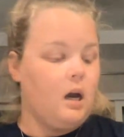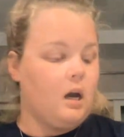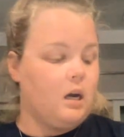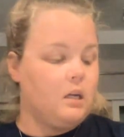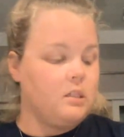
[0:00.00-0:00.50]

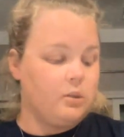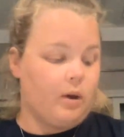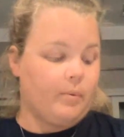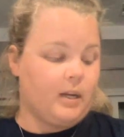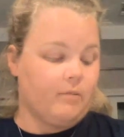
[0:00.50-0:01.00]
to
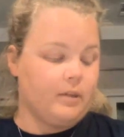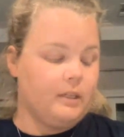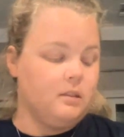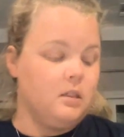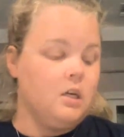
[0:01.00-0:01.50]

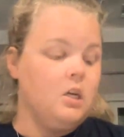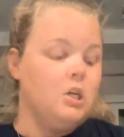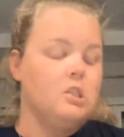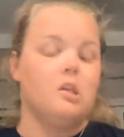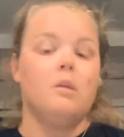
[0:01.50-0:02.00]
epinephrine.
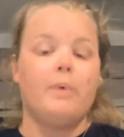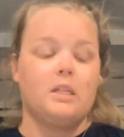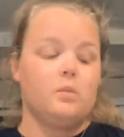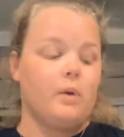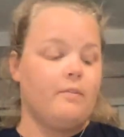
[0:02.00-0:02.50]
So the
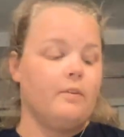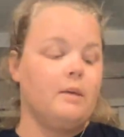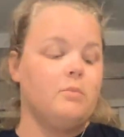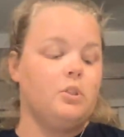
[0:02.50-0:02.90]
best way for them